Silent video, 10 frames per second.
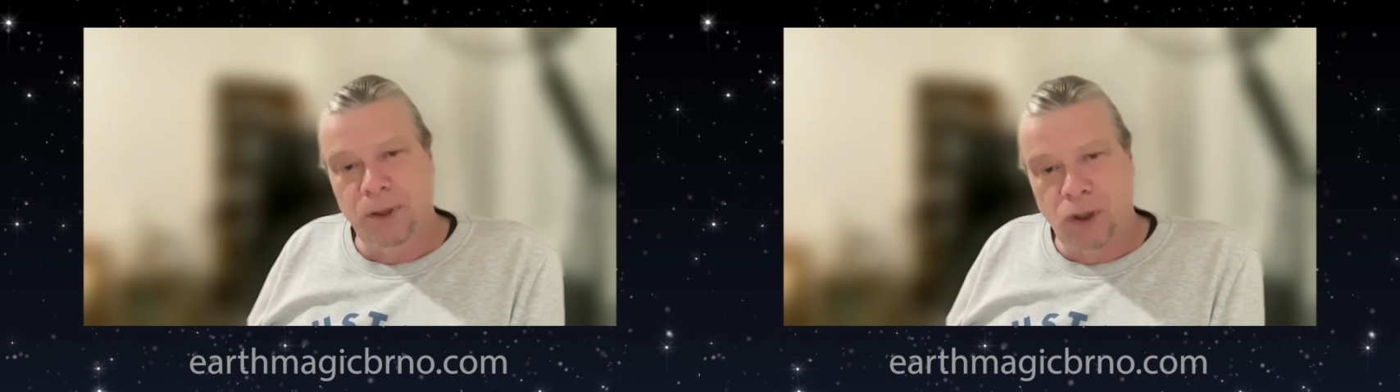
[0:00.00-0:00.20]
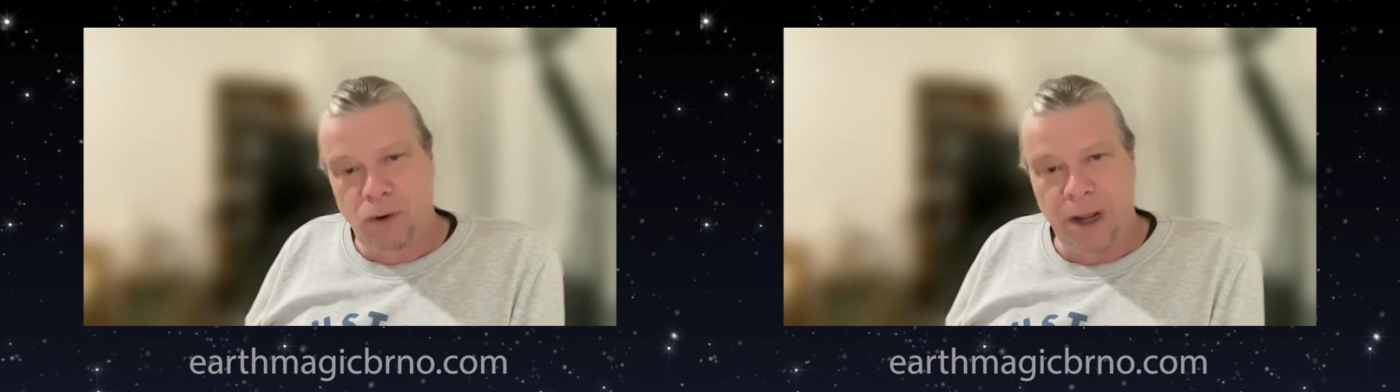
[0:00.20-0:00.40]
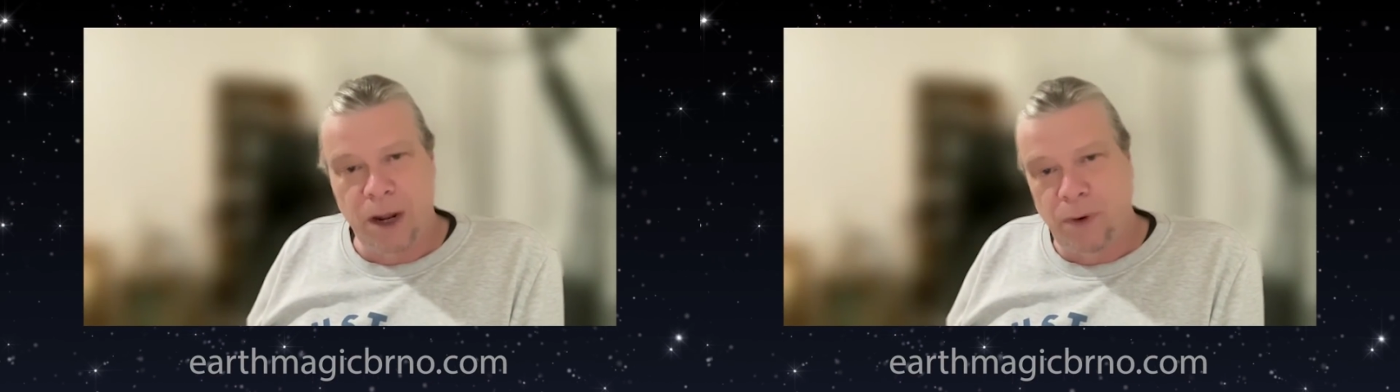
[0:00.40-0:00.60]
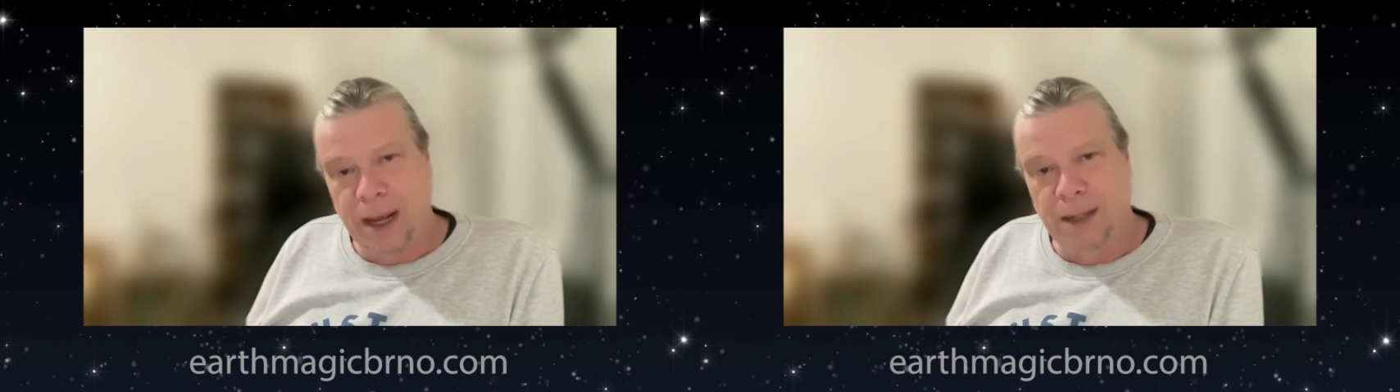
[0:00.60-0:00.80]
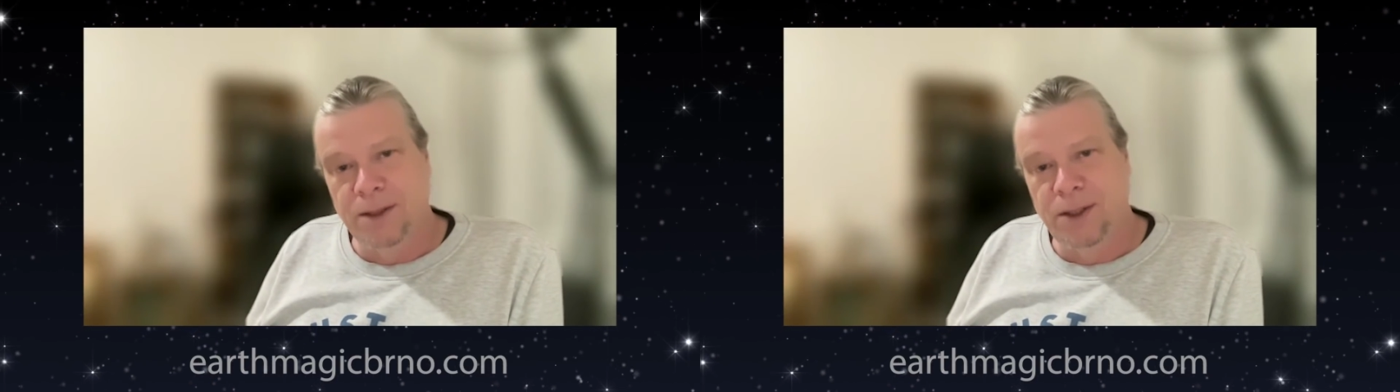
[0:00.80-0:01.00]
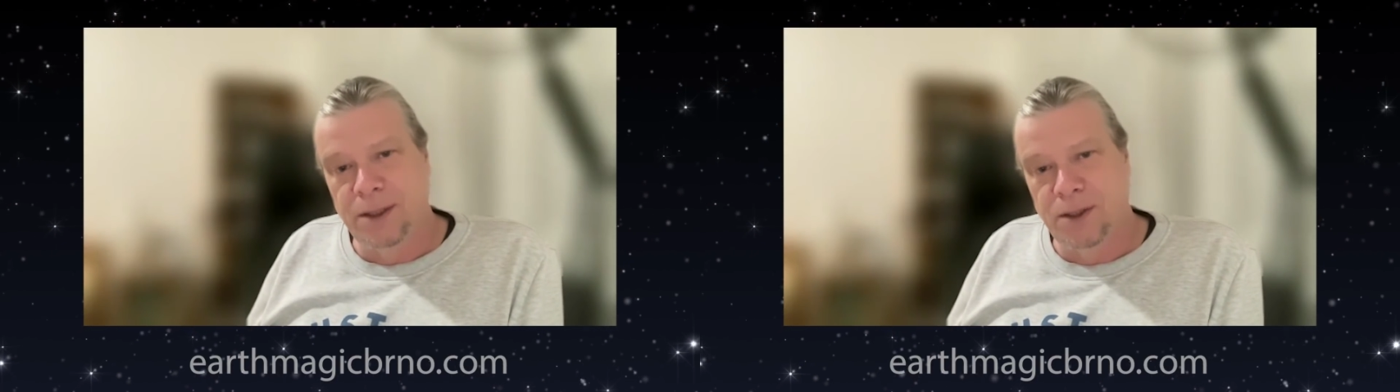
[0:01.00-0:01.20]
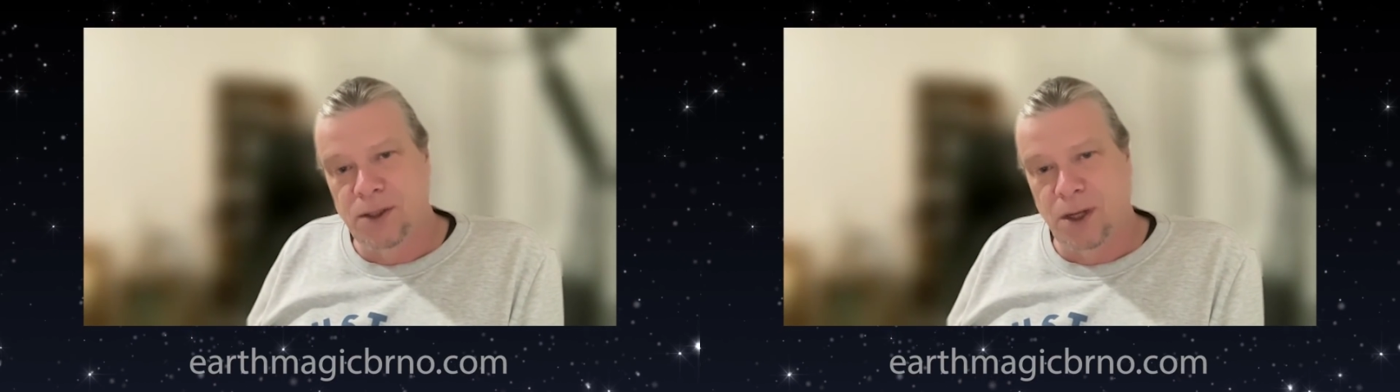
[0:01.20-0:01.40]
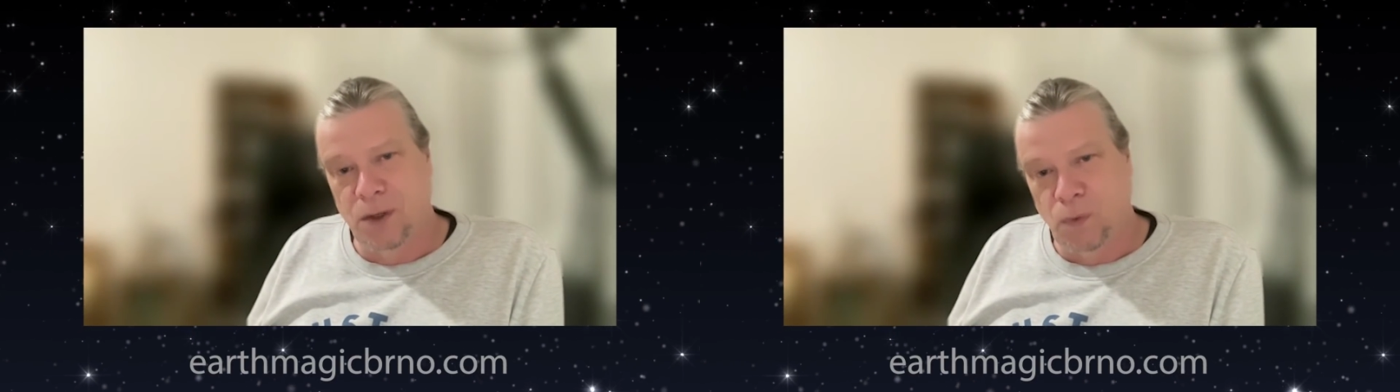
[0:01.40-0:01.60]
and create reality in a
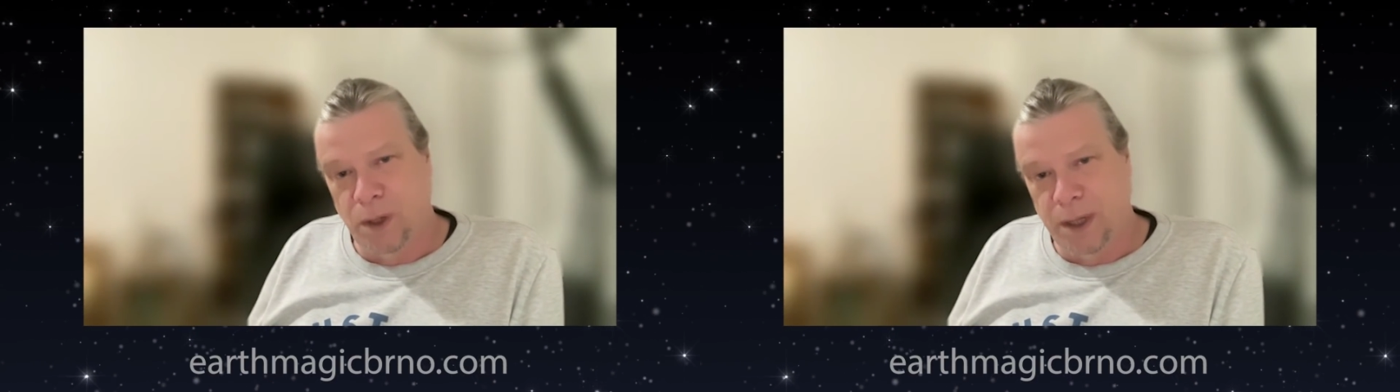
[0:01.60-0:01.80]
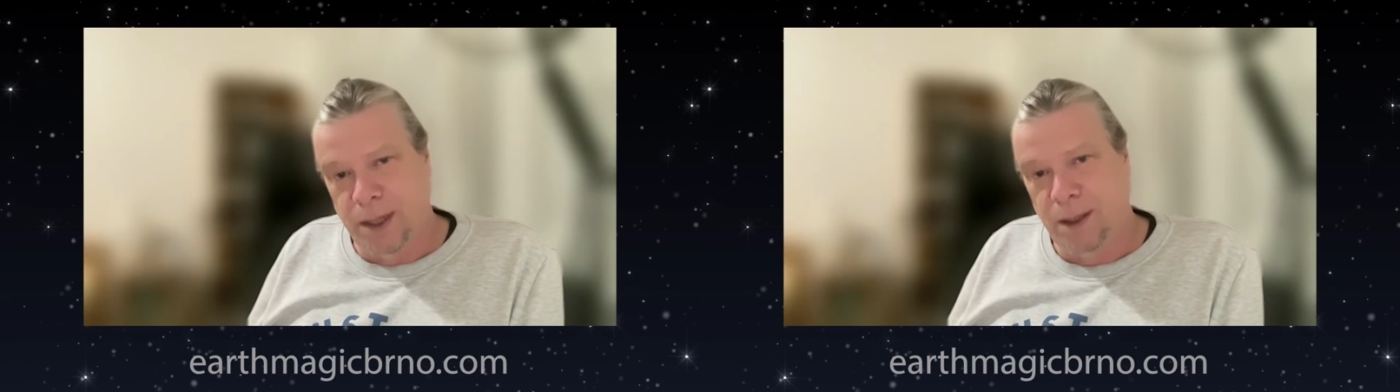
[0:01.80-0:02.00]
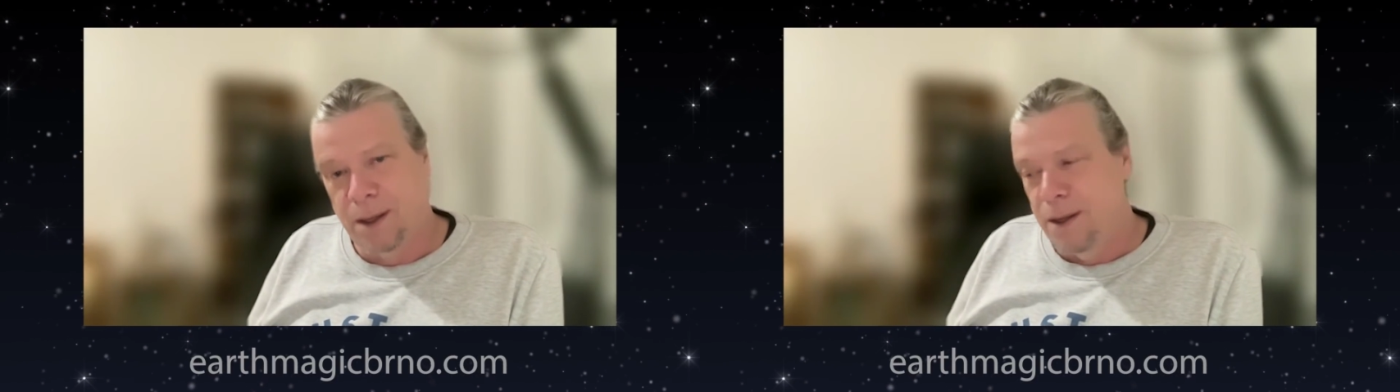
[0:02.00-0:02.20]
certain way.